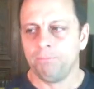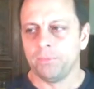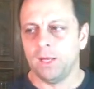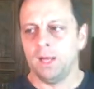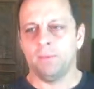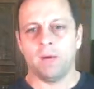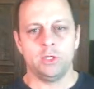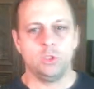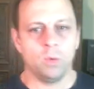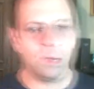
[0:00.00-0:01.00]
I
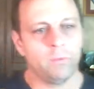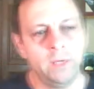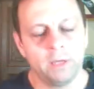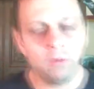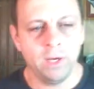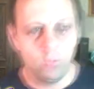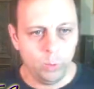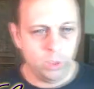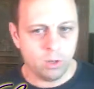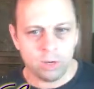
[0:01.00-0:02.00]
do want to reiterate,
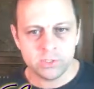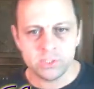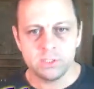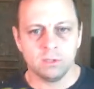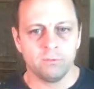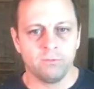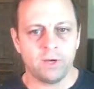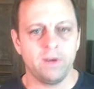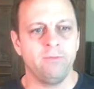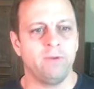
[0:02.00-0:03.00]
we are still
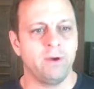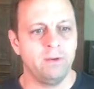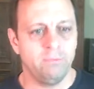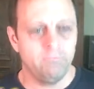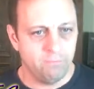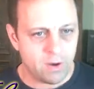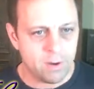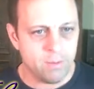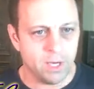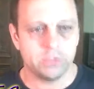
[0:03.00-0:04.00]
very, very,
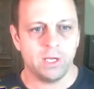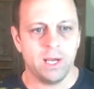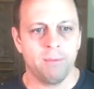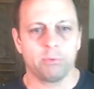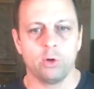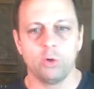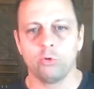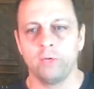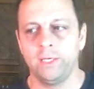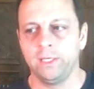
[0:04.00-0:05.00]
very much a
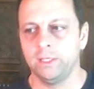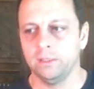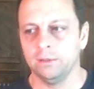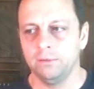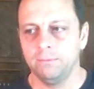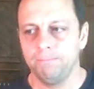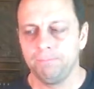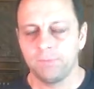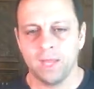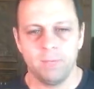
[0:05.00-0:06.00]
pro-green guild.
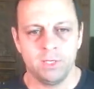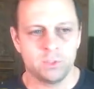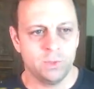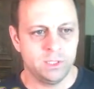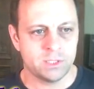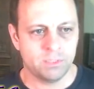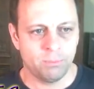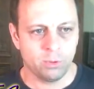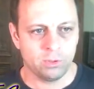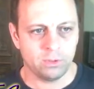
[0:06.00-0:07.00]
That means we
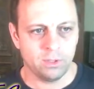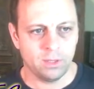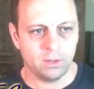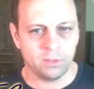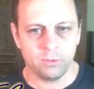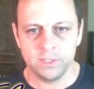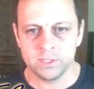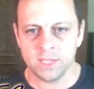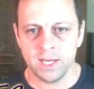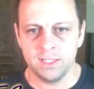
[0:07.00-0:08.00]
support the green
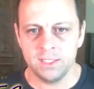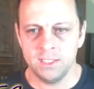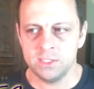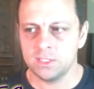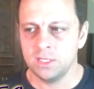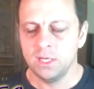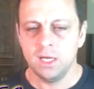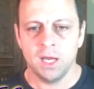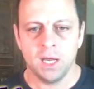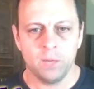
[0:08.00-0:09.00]
side, the East.
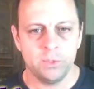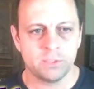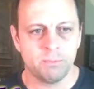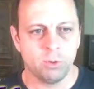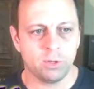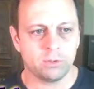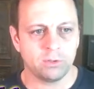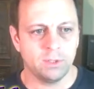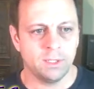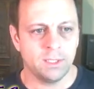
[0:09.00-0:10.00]
We support
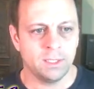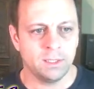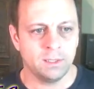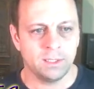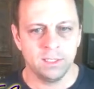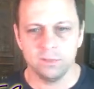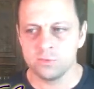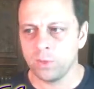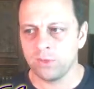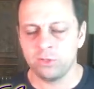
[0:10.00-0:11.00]
guilds,
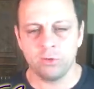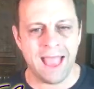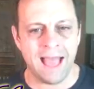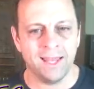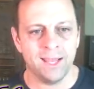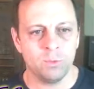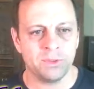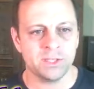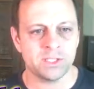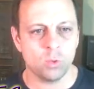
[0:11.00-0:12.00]
whether you're allied with
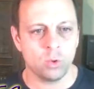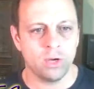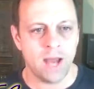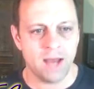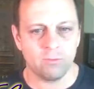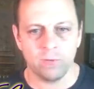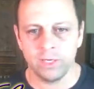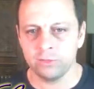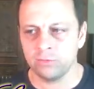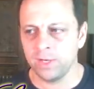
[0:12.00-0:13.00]
us or not,
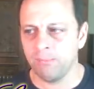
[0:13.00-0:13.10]
running trade